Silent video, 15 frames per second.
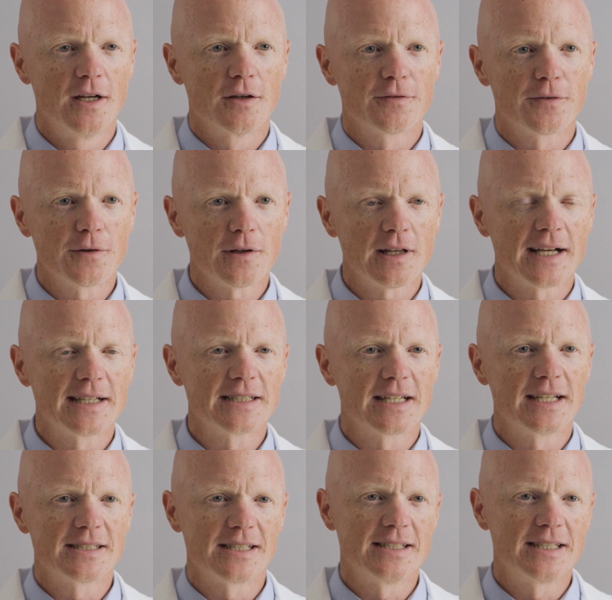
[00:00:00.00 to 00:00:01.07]

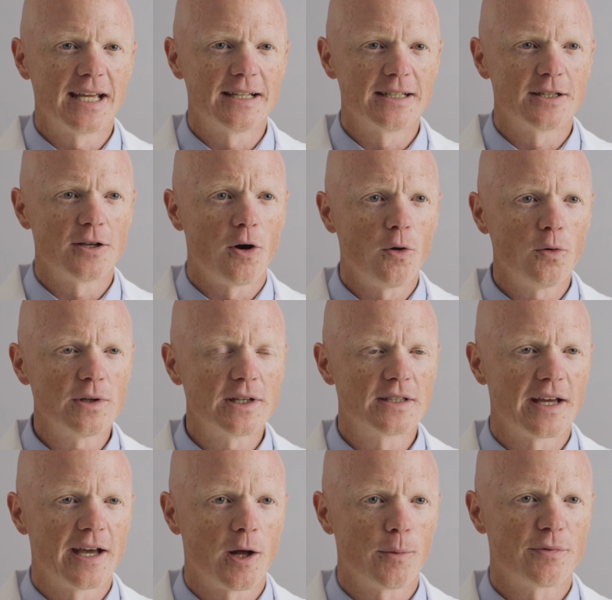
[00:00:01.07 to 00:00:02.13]
fertilizing is intended only
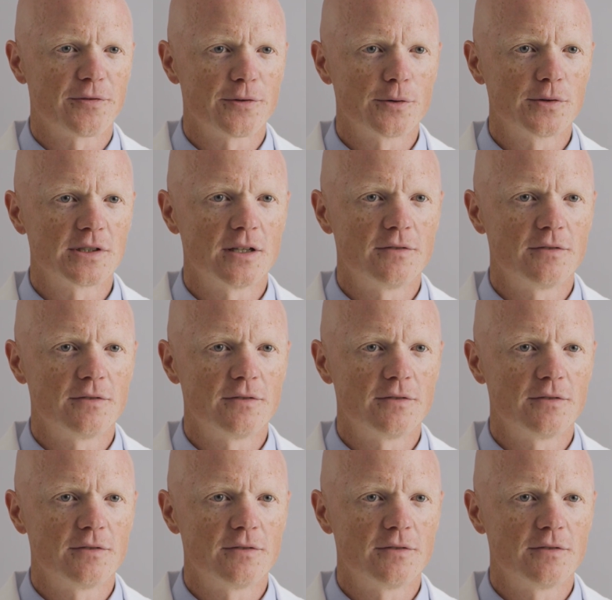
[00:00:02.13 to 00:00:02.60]
to help fruits